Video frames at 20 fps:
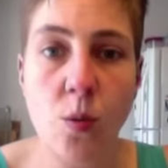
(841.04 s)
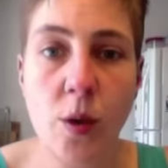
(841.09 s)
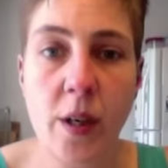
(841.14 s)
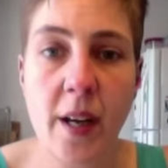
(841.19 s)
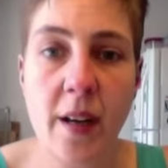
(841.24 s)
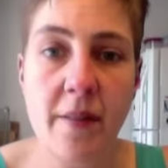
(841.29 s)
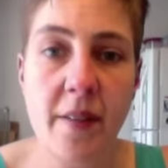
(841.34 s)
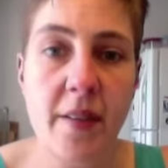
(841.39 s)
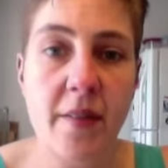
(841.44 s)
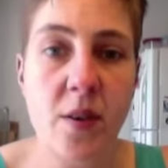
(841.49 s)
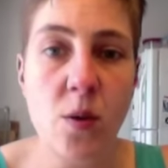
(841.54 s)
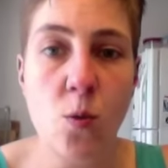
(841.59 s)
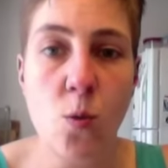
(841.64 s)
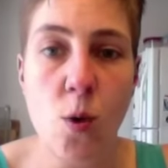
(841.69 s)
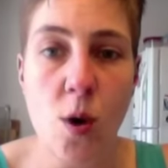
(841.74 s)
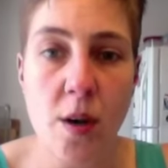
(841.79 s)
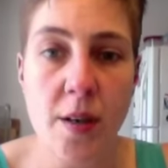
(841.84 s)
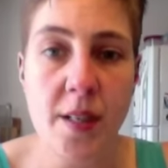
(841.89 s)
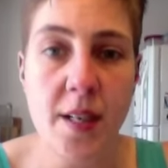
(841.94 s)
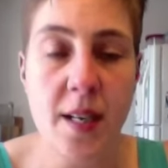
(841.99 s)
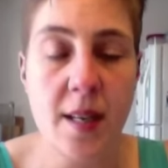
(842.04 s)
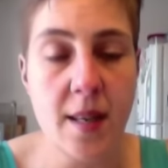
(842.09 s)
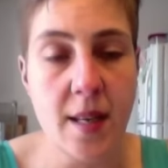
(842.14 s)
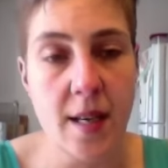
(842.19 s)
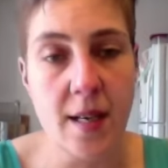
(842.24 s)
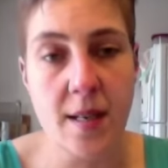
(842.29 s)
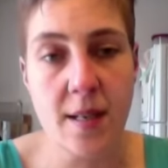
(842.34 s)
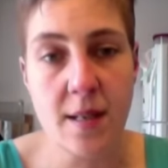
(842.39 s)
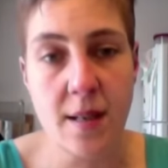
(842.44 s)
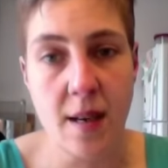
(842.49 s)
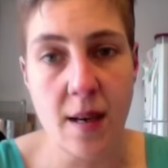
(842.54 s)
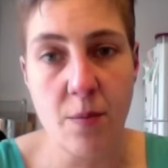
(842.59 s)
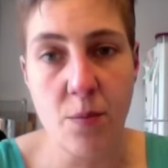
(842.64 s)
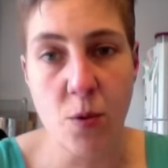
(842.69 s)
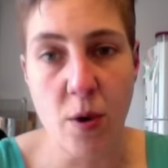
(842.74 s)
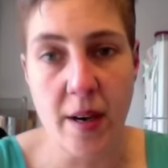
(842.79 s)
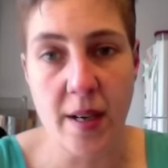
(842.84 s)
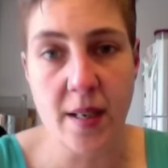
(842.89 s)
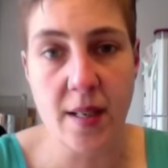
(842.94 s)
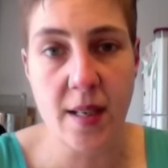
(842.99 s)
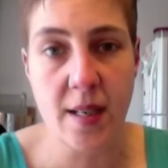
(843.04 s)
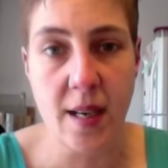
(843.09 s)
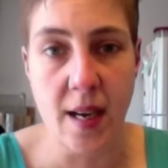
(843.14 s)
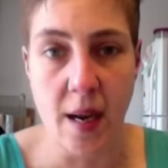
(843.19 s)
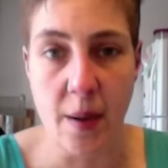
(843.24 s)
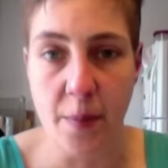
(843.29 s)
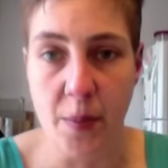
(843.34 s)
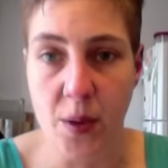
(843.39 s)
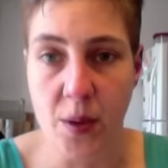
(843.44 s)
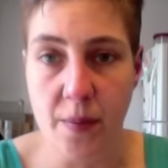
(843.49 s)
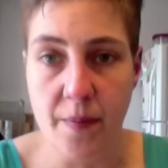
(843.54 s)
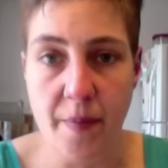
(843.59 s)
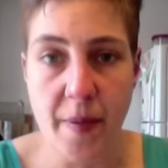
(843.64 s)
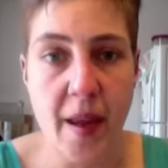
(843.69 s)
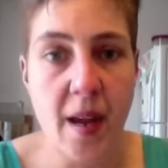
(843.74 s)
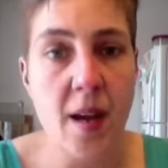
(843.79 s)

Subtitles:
would have even wanted that same right to gamble,